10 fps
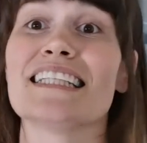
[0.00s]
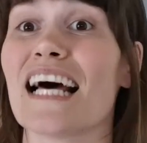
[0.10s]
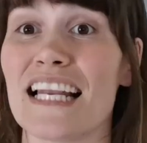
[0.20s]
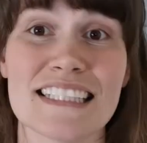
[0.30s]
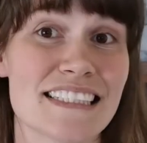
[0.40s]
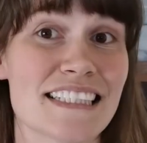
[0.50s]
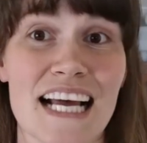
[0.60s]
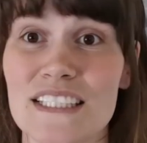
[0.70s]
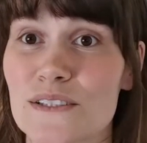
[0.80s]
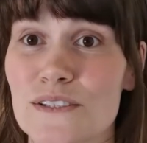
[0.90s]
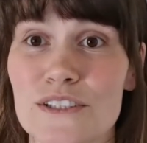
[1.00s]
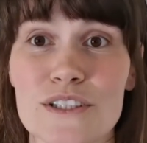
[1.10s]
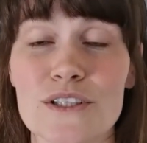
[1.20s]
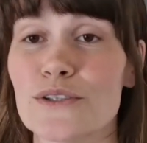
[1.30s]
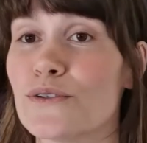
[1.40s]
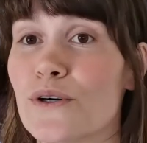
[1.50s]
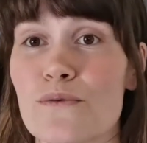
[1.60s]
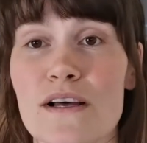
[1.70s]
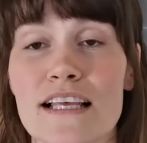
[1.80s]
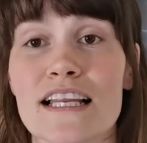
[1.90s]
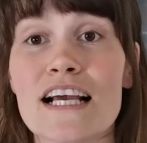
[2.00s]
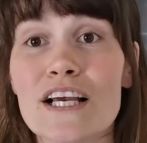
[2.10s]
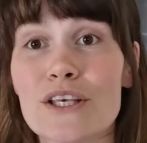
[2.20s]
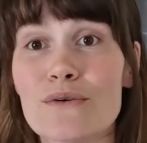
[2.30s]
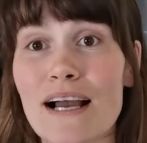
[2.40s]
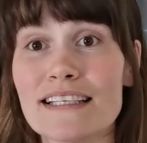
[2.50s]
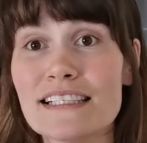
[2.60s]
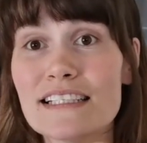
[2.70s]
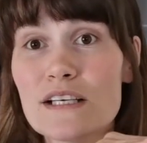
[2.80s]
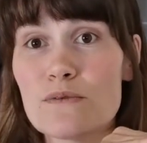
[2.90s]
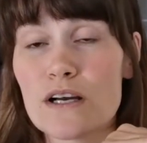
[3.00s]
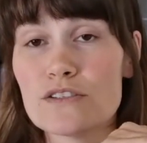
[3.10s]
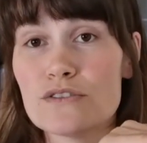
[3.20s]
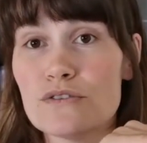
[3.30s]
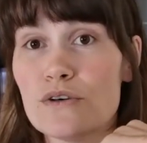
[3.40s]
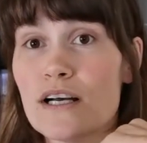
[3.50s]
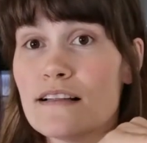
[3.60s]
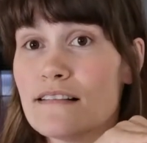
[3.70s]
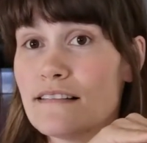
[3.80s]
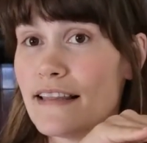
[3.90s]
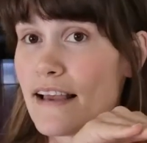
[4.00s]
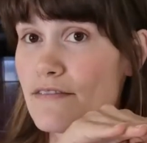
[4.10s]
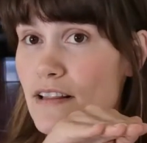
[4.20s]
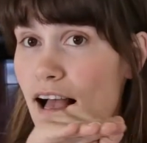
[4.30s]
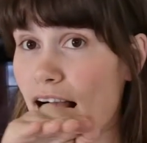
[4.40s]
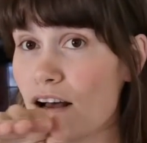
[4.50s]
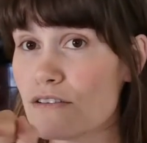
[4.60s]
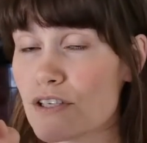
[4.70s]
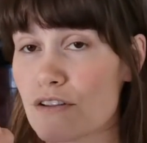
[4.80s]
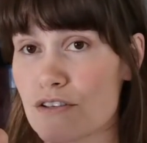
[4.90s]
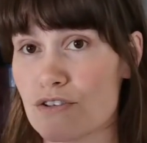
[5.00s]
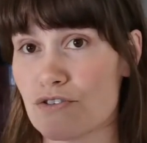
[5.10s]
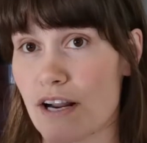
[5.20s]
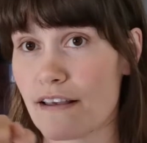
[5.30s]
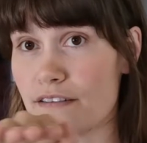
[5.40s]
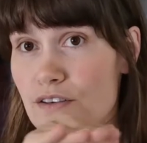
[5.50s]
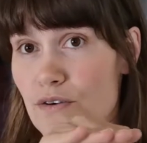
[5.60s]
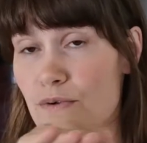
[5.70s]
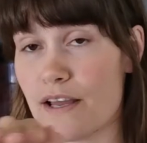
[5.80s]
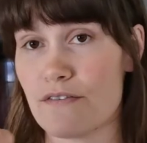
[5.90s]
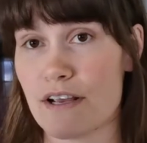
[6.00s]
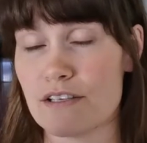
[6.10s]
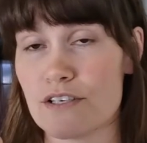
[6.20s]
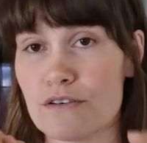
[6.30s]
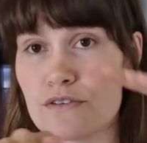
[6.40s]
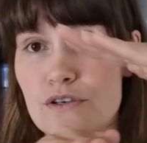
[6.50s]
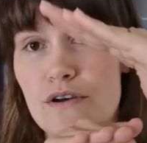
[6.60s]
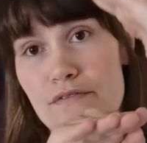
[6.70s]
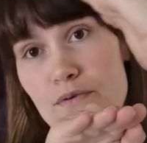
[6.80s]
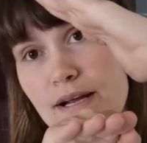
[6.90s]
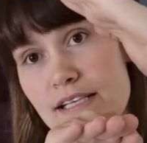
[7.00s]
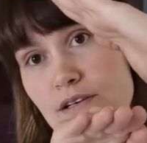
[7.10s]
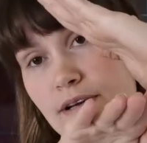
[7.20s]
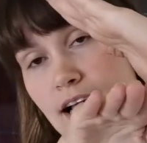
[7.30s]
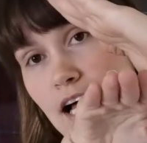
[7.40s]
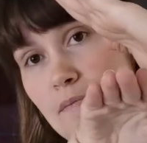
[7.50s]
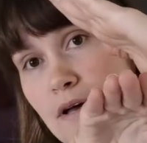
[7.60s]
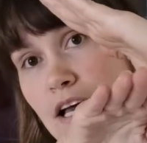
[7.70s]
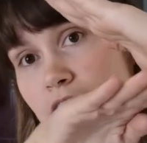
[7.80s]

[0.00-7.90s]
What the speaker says: that is not good. You don't want that. You ideally want to level out the strength to weight ratio. So if your weight is going up